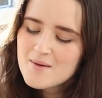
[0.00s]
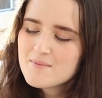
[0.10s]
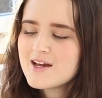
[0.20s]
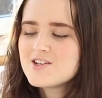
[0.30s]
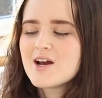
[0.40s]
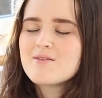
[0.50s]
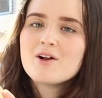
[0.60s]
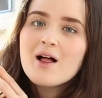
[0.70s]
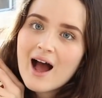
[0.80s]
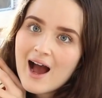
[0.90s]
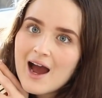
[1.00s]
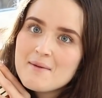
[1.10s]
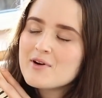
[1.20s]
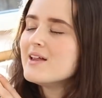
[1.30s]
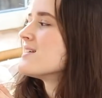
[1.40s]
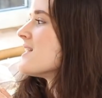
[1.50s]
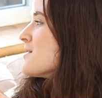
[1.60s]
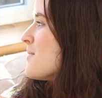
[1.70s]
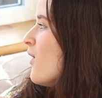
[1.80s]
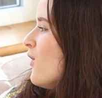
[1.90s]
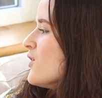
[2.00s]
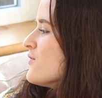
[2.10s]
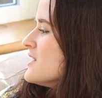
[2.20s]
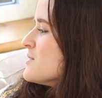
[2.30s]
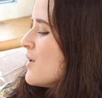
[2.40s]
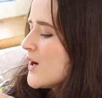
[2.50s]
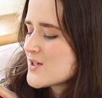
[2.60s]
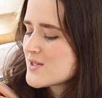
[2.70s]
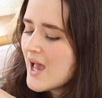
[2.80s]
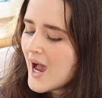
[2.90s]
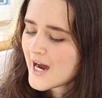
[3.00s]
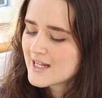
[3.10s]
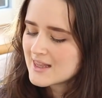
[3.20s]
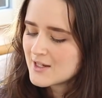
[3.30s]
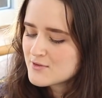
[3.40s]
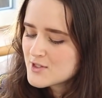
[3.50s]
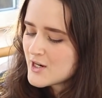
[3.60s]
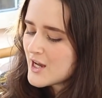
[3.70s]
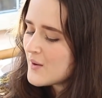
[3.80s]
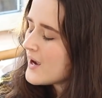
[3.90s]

But in general, I'm really excited about all of these books. I'd love to know